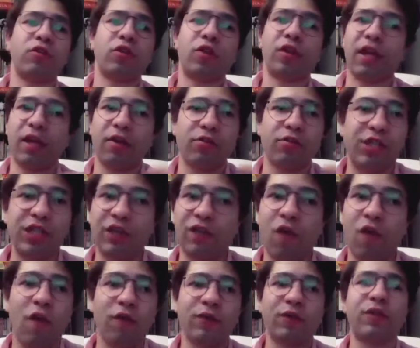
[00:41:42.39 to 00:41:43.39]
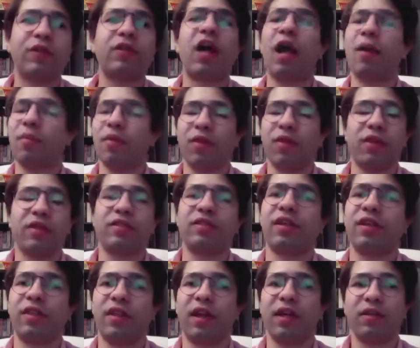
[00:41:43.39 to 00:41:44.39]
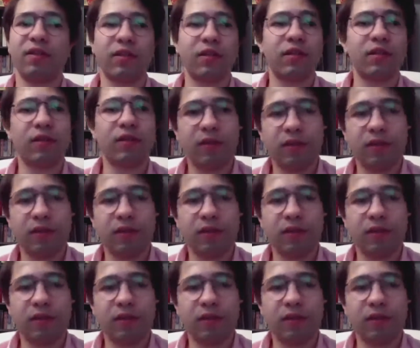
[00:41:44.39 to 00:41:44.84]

not dark energy evolves with time and things like that.